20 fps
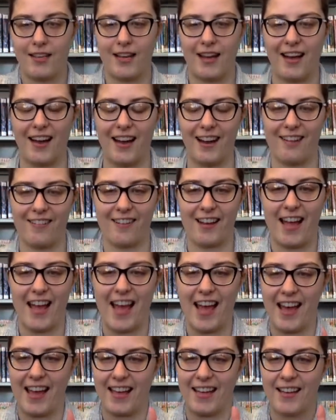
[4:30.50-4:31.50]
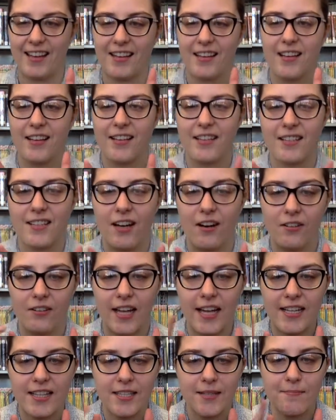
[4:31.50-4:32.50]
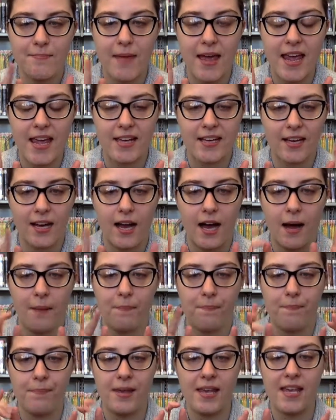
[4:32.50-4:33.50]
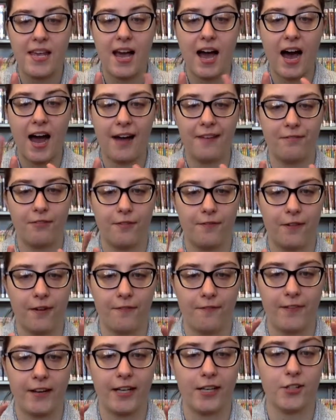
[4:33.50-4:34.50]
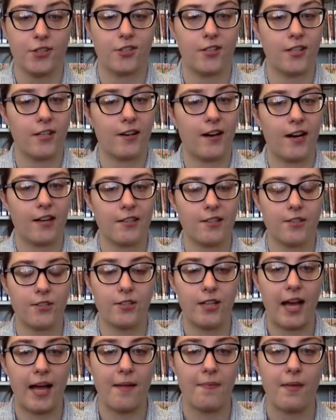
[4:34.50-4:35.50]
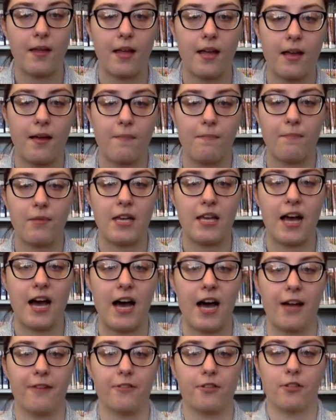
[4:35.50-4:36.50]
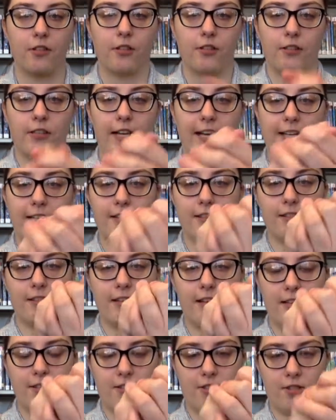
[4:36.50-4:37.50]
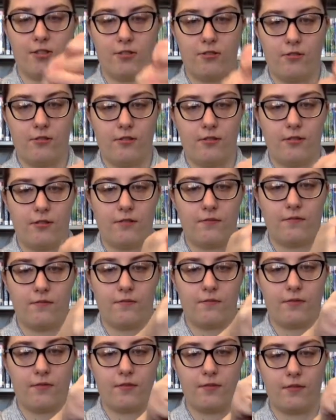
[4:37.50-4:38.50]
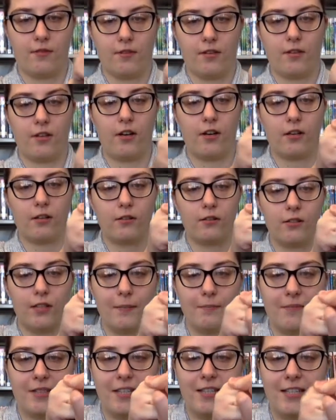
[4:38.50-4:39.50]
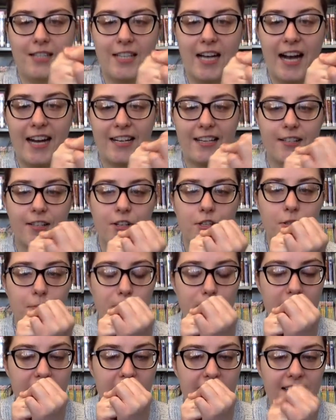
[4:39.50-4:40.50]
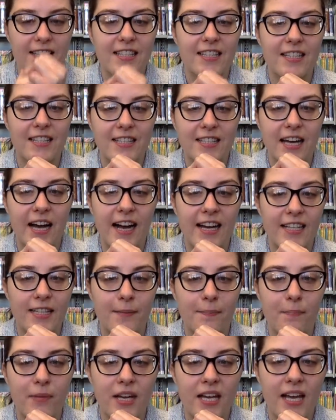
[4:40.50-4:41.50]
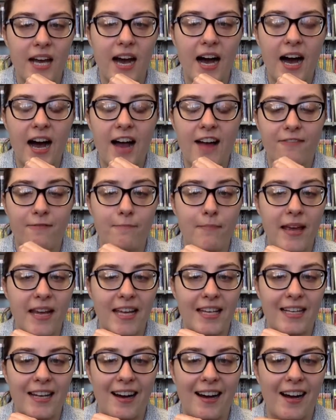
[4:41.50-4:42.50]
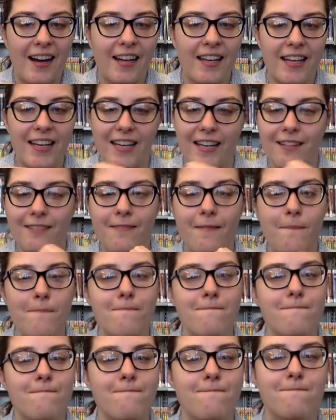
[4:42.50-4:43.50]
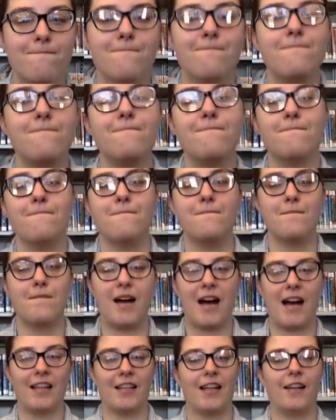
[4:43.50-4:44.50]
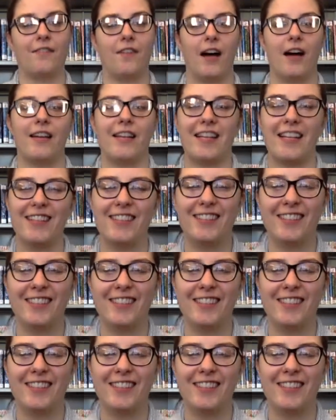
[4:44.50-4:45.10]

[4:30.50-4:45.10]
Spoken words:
Okay, so let's make a beehive with our fingers. Do you know how to do that? Beehives look like this. They're all clumped inside, and there's bees inside the beehive making honey. I love honey.